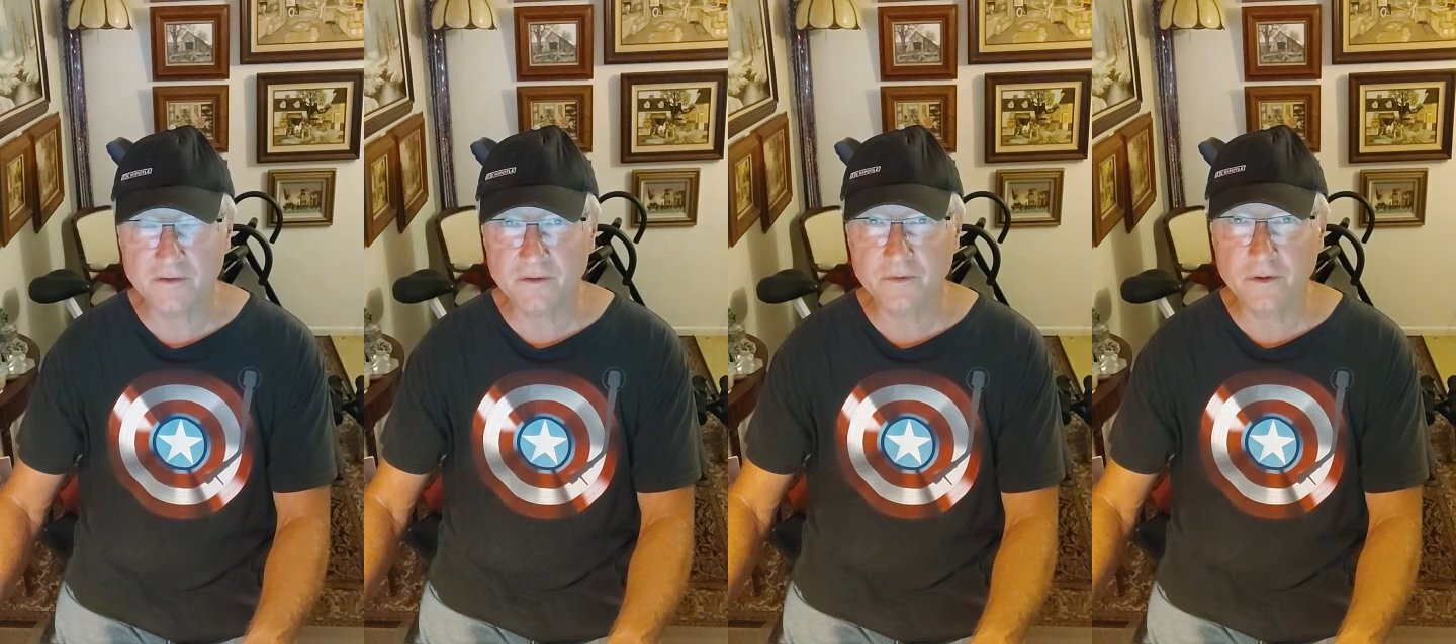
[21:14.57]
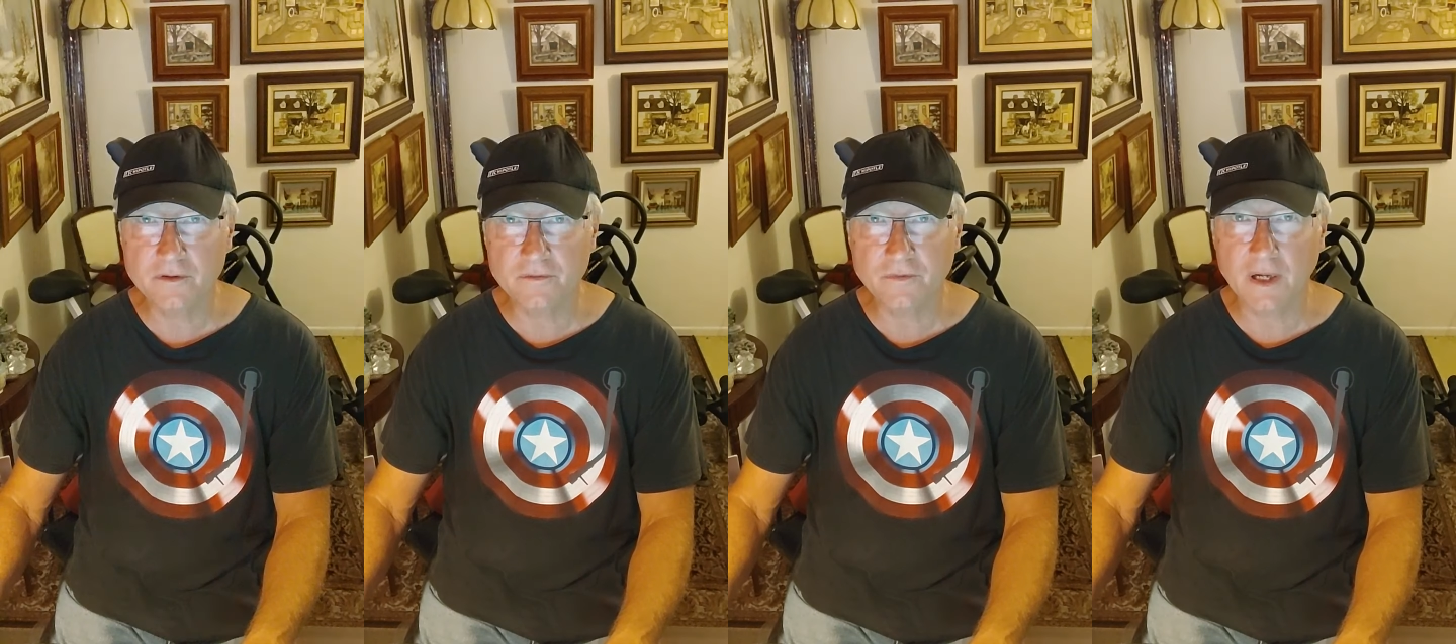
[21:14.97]
because if you're
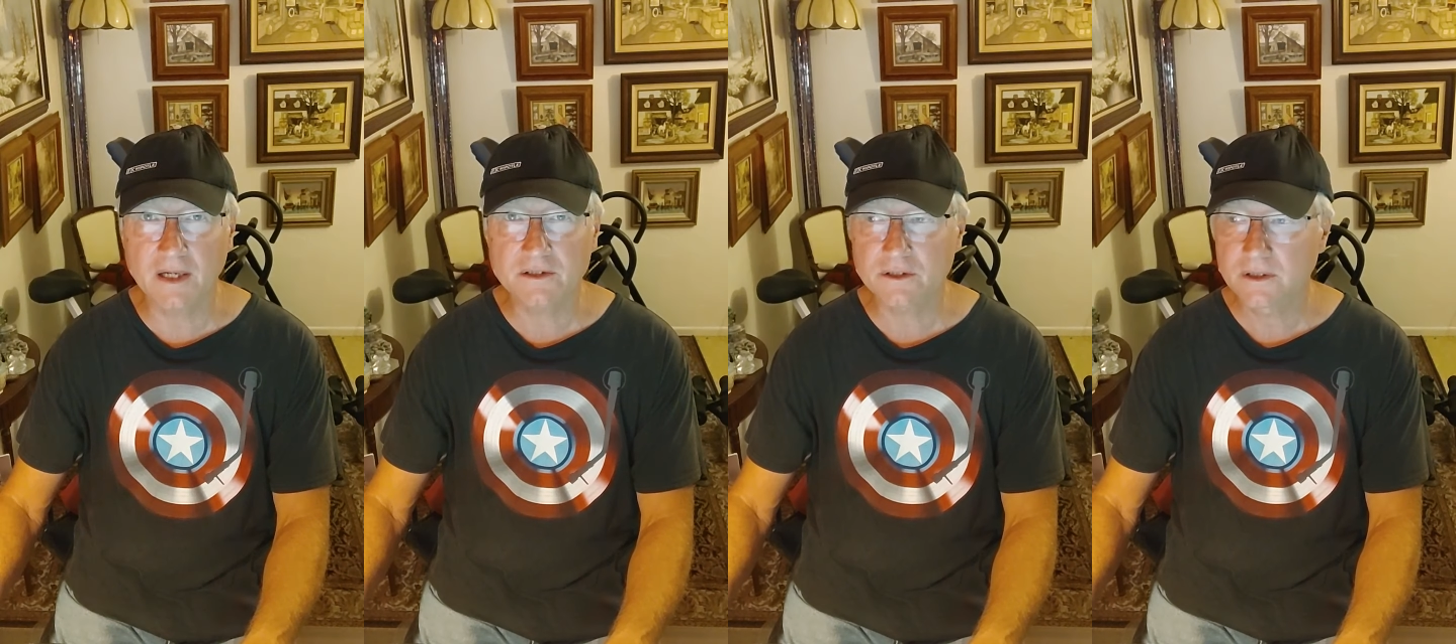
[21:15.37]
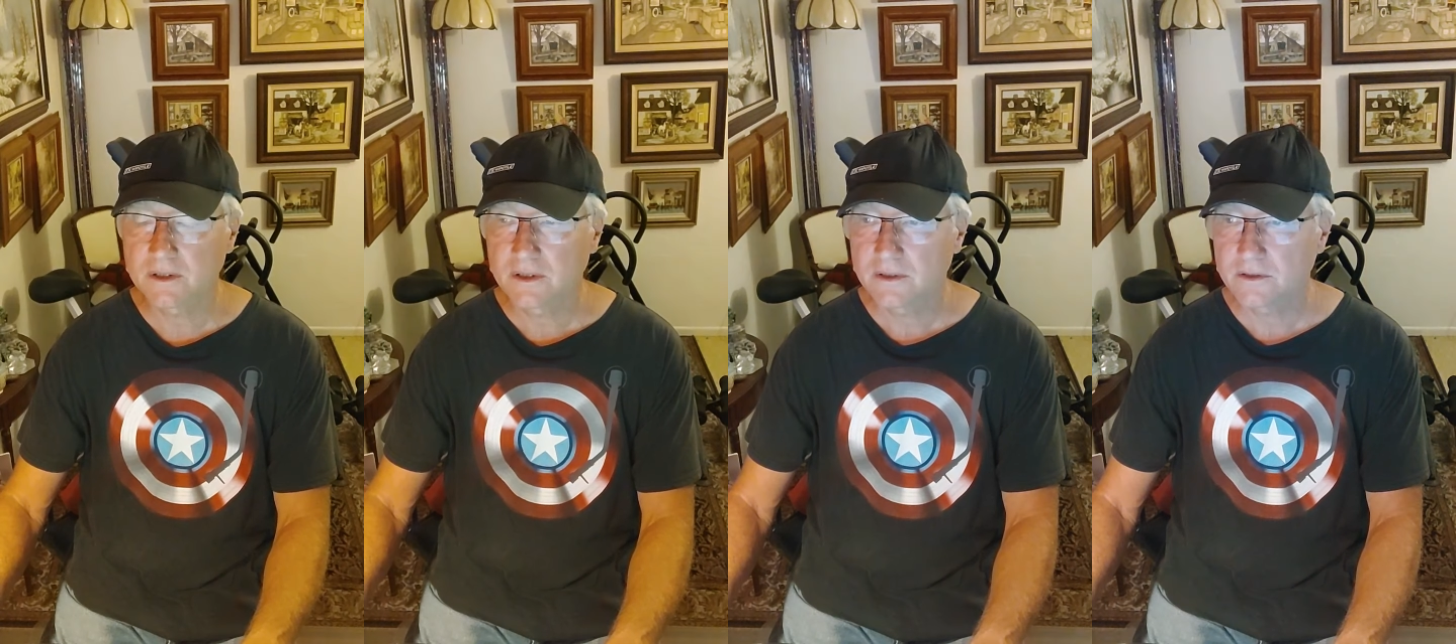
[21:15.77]
in the flesh,
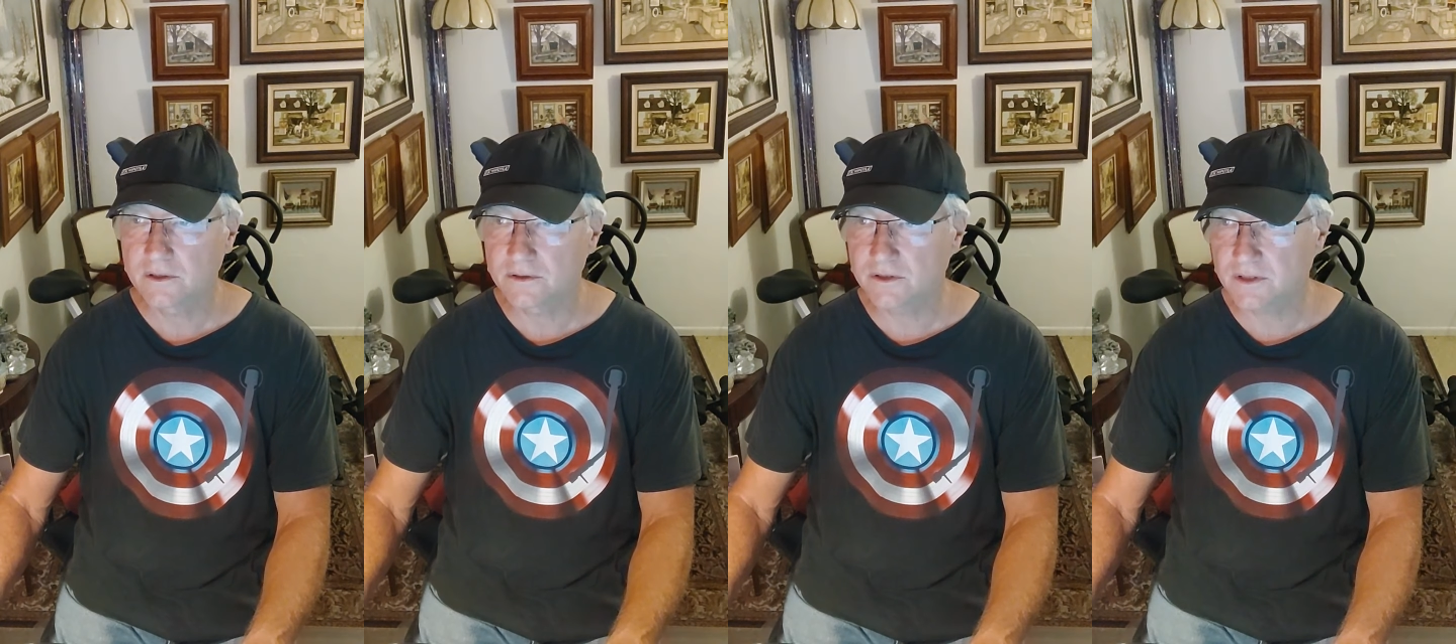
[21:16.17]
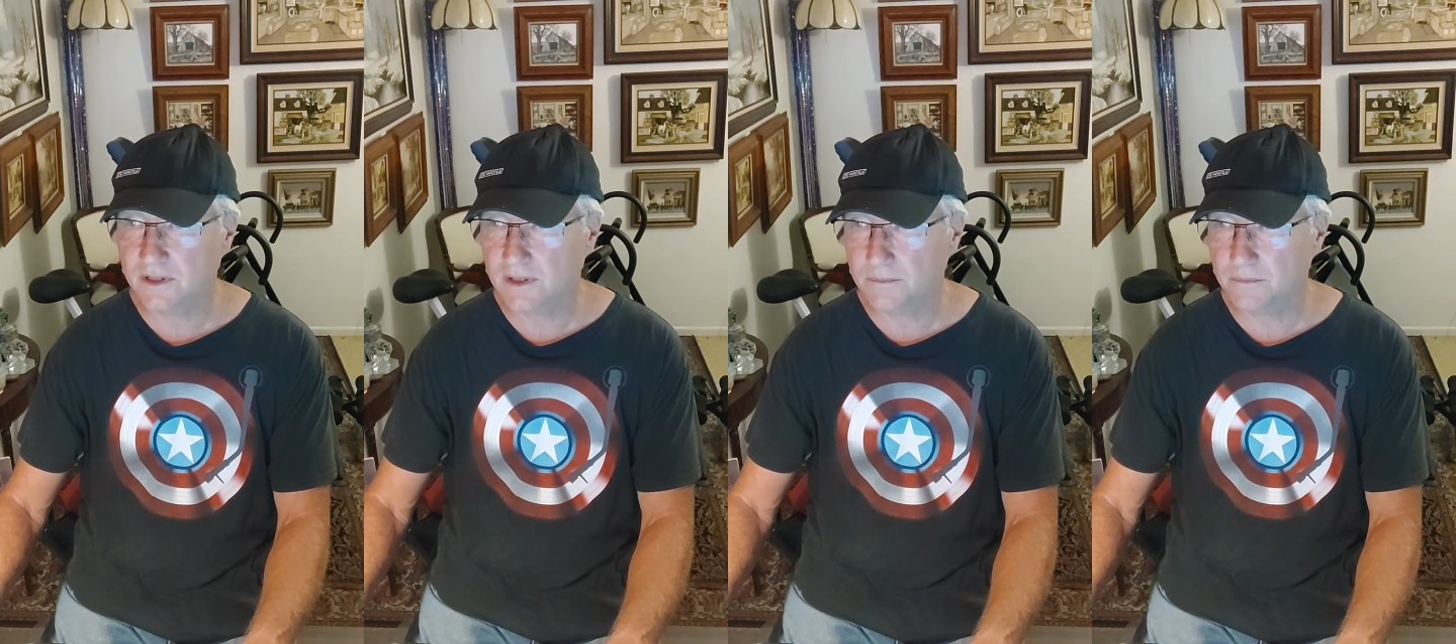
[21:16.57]
you're just
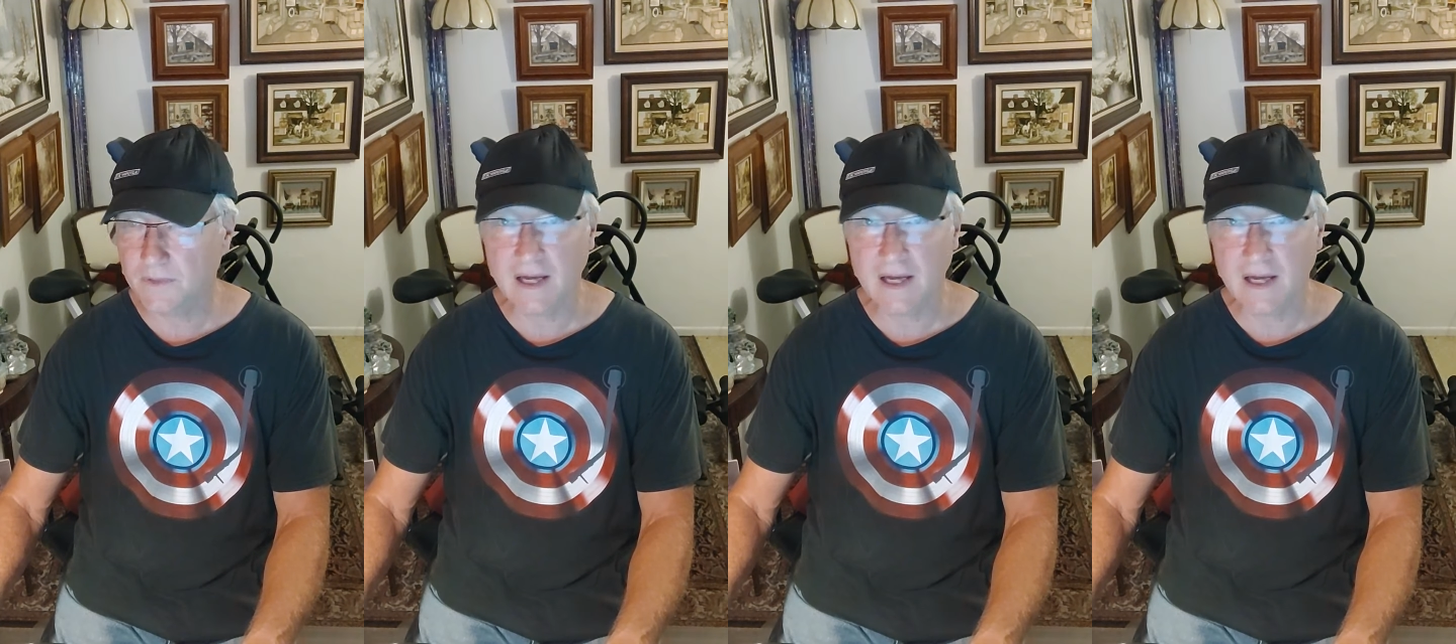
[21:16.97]
going to